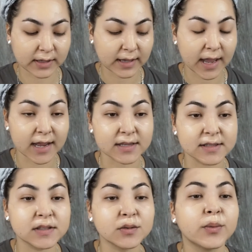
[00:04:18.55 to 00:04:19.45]

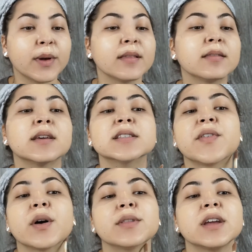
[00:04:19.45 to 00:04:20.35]
case with this
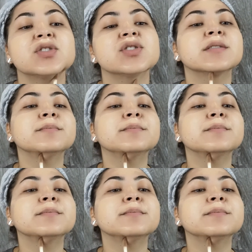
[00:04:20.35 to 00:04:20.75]
foundation.